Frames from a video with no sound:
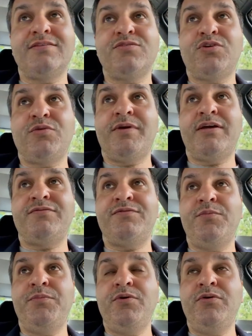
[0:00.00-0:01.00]
talk about
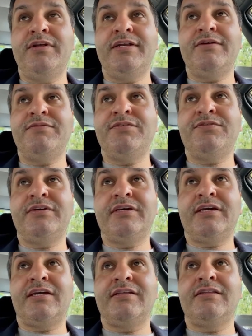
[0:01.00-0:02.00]
football and everything.
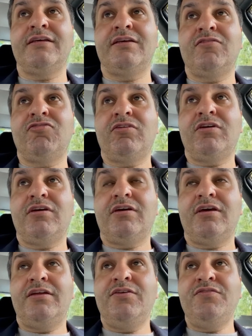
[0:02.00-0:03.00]

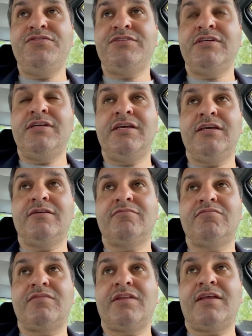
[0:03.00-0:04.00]
And obviously
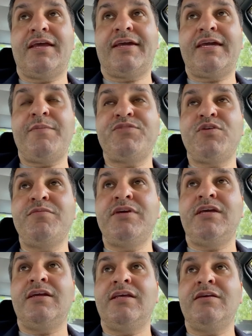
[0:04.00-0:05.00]
I kept on
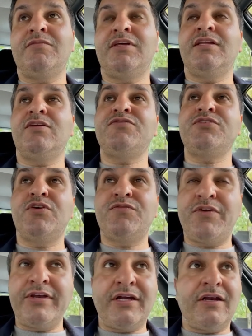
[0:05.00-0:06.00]
meeting him, and then obviously got
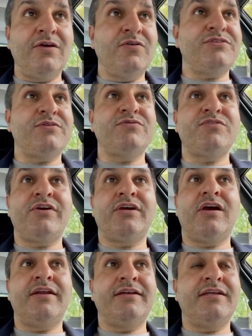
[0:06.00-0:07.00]
very close. He was very
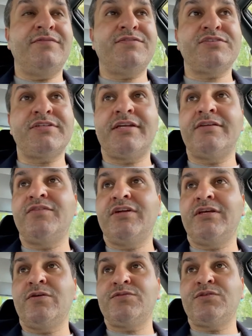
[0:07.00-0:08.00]
kind enough to send a
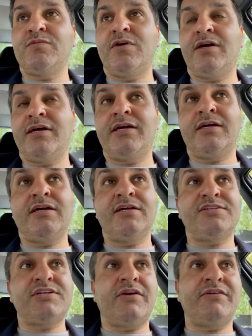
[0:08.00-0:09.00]
video to my
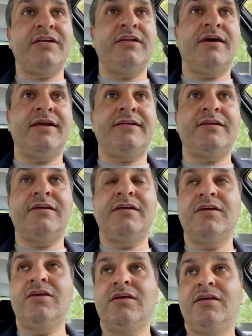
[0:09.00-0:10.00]
charity night.
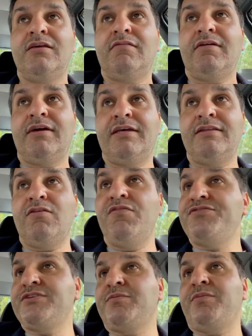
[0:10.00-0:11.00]
And
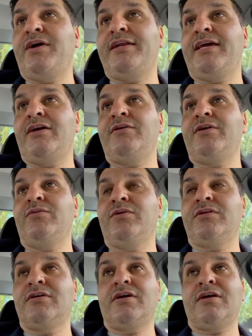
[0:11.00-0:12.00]
obviously by now he would,